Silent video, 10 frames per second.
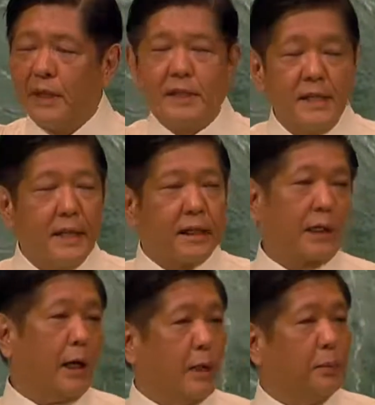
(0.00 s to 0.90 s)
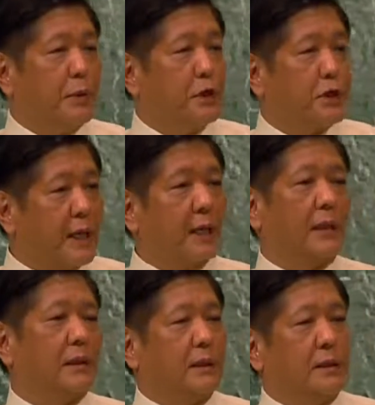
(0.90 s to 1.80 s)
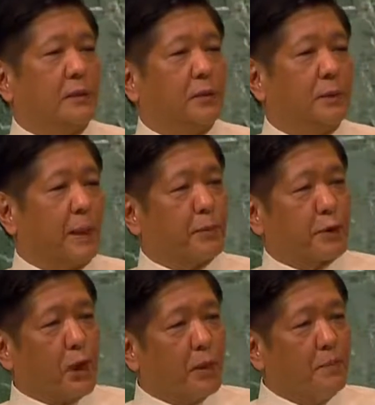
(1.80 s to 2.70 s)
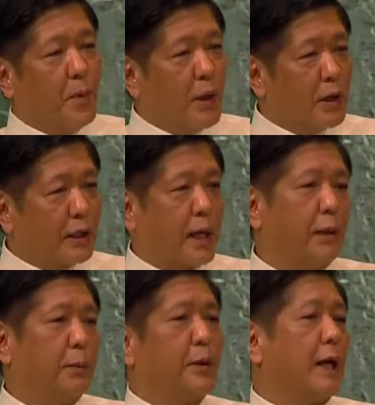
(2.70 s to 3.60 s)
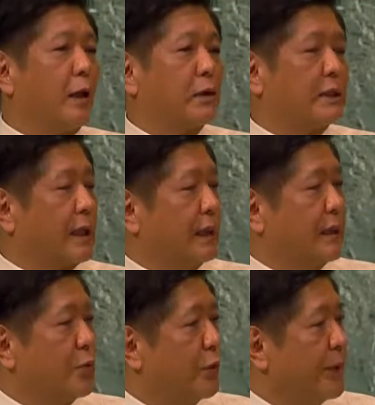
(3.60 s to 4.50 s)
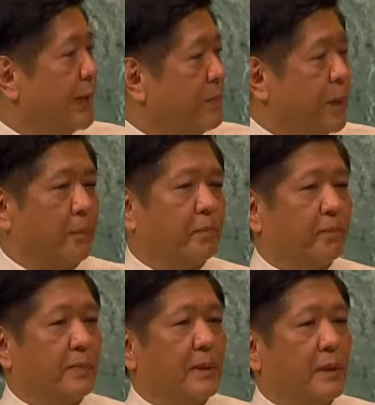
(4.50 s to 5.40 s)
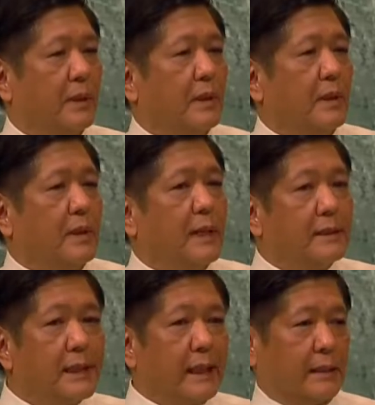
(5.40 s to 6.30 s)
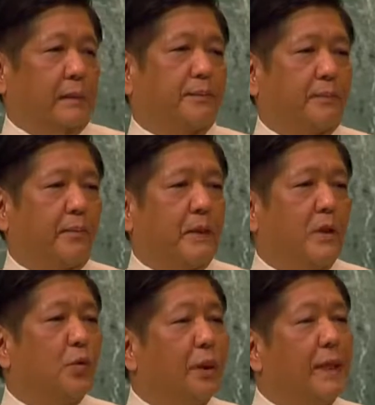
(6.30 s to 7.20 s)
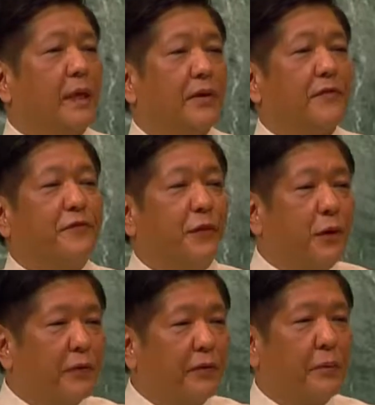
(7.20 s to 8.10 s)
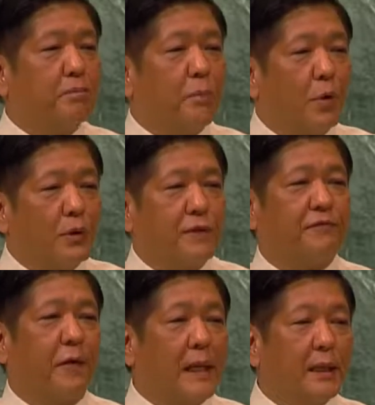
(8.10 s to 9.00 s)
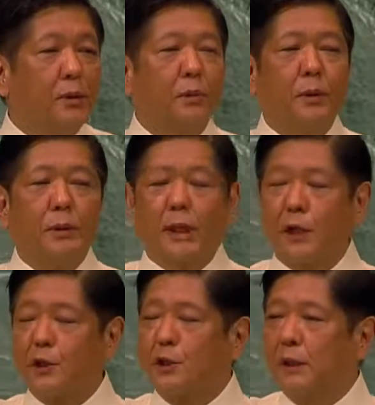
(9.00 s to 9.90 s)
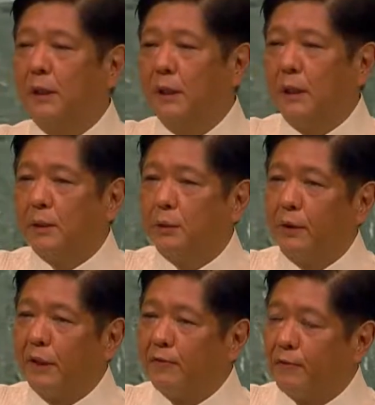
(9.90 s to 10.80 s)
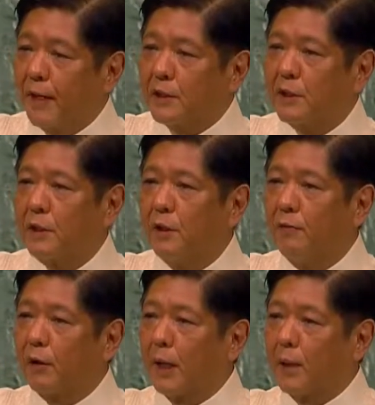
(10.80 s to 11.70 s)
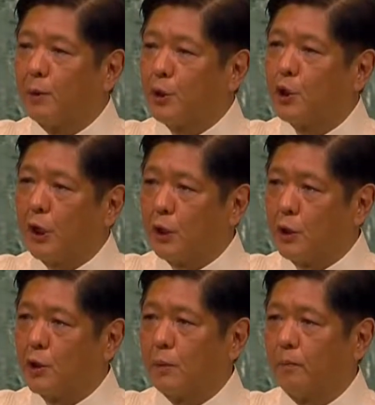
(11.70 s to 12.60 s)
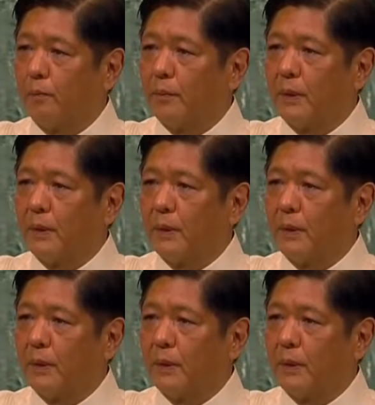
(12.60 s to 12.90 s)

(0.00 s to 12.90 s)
is a net carbon sink. We absorb more carbon dioxide than we emit. And yet, we are the fourth most vulnerable country to the effects of climate change.